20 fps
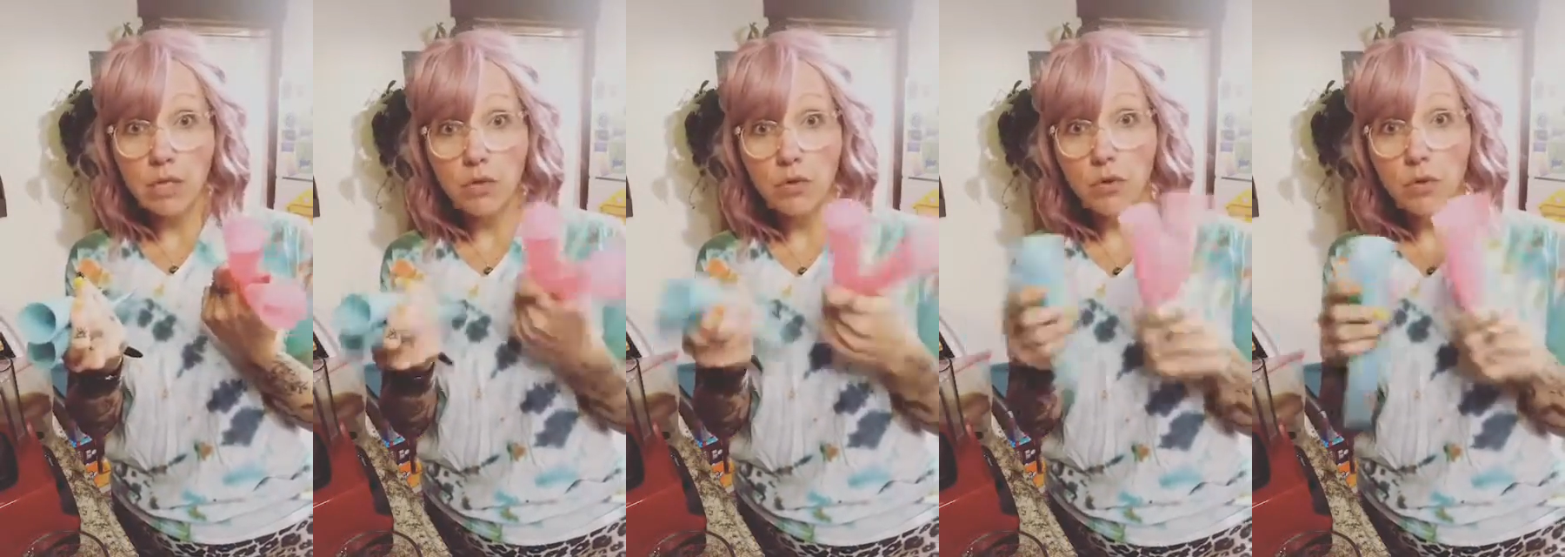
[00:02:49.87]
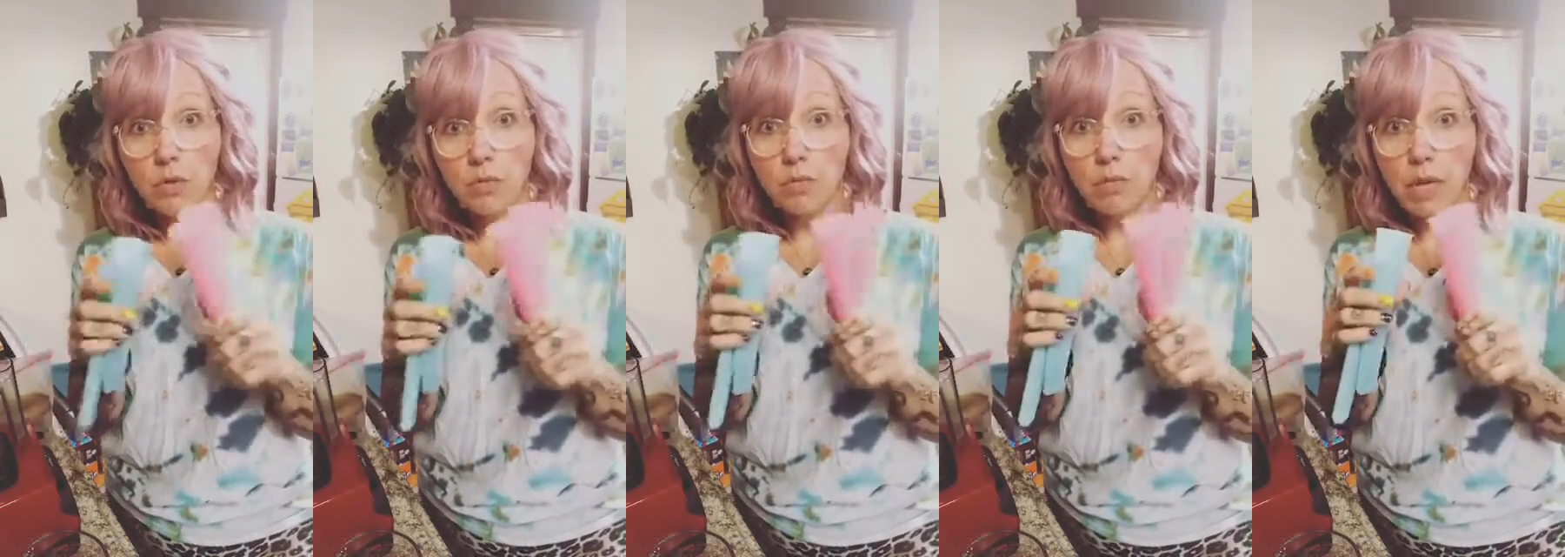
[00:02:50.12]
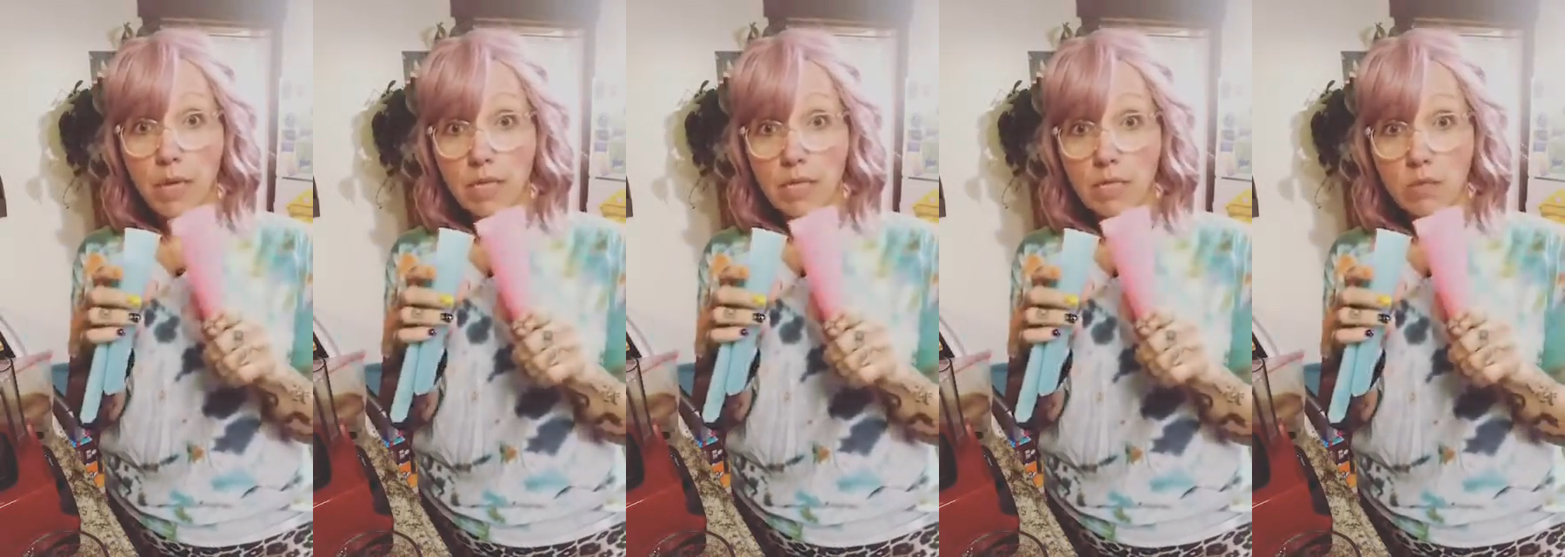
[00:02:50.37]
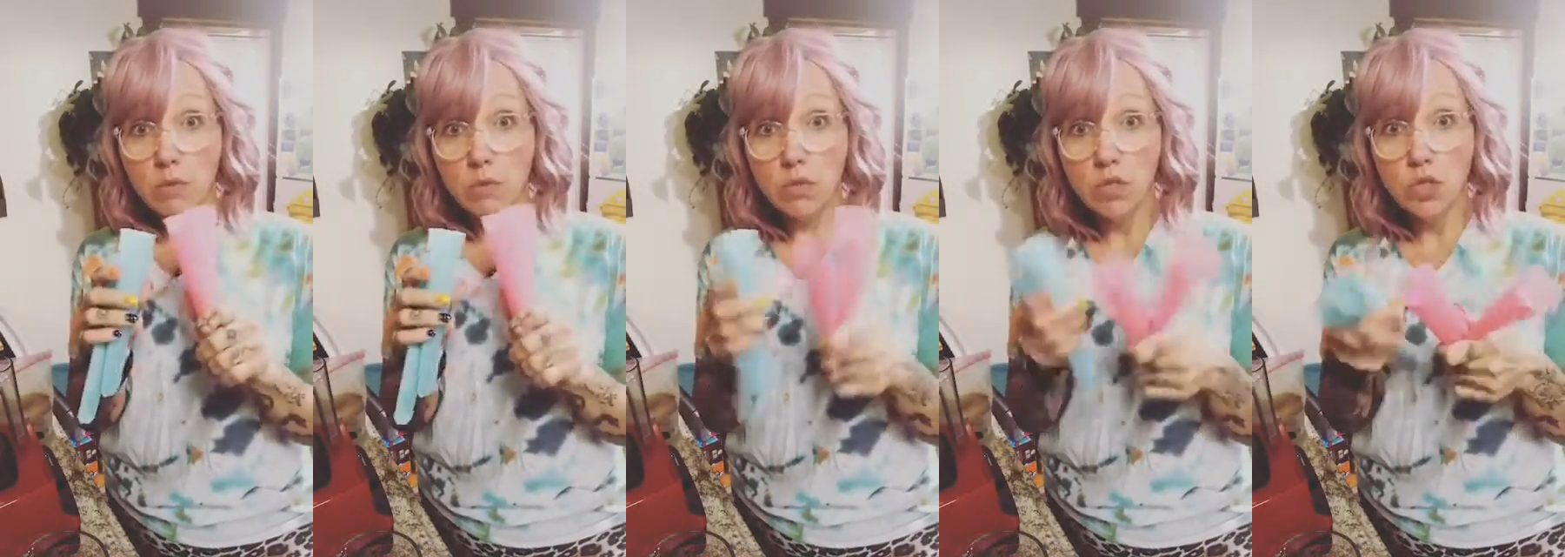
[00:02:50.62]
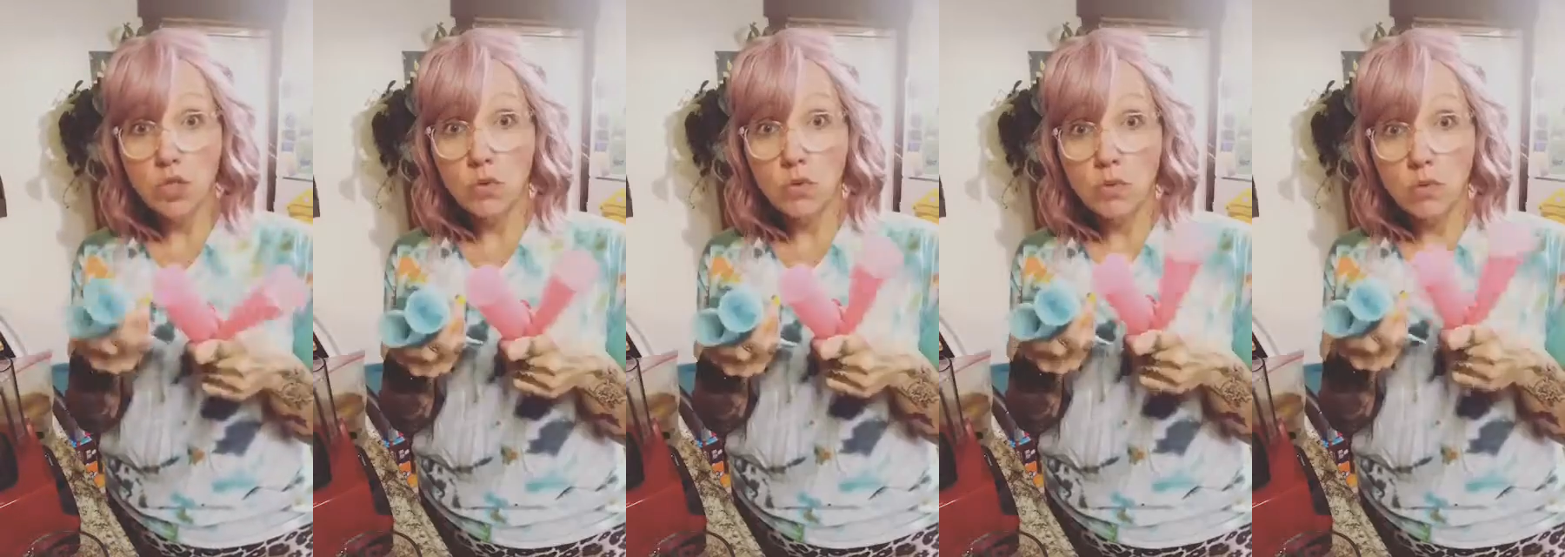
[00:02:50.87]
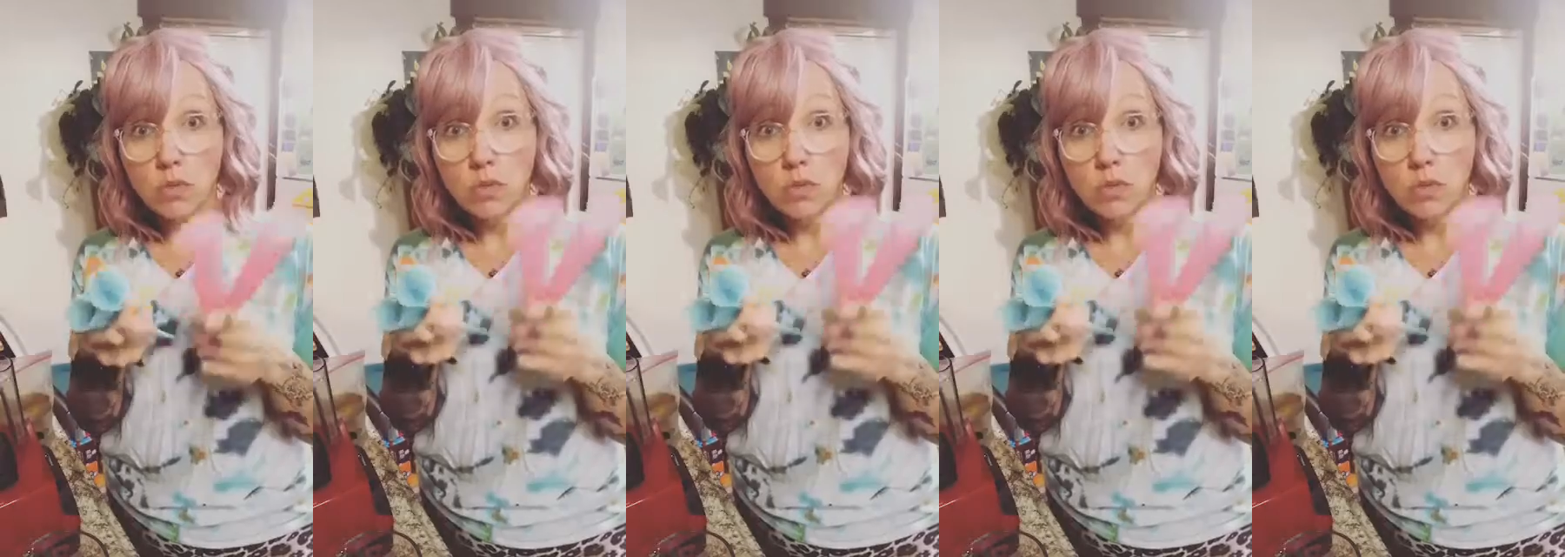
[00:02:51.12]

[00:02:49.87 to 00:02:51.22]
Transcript: You can make these with juice.